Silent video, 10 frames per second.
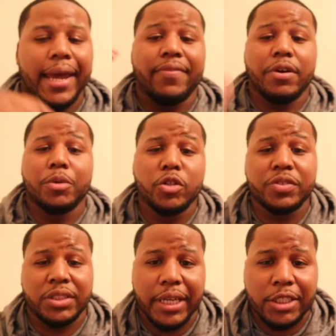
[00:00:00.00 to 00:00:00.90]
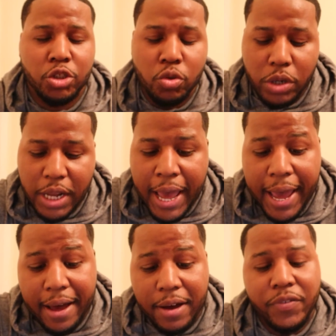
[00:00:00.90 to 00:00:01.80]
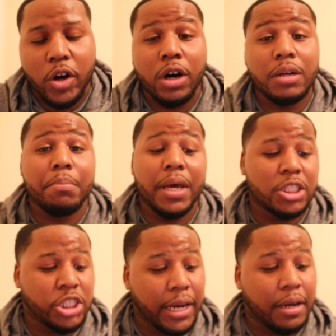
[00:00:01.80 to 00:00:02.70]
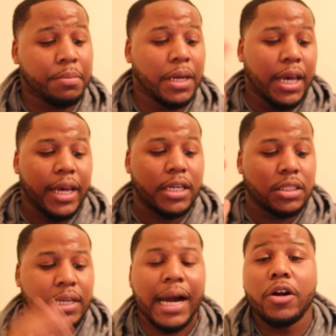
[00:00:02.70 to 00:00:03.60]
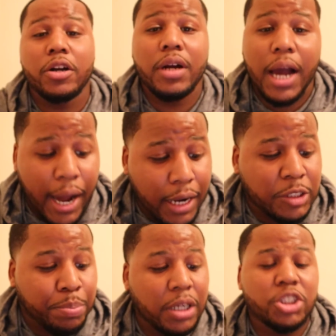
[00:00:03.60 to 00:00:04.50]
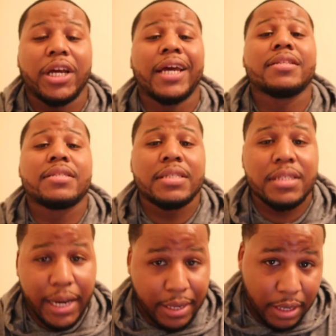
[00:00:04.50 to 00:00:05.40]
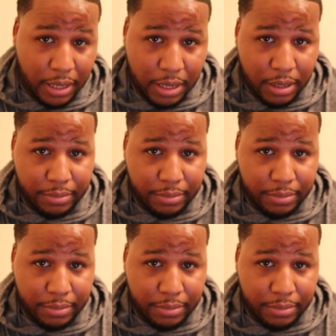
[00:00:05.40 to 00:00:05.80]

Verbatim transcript: And the move set you want to have on Medicham is Counter, Ice Punch, and Psychic.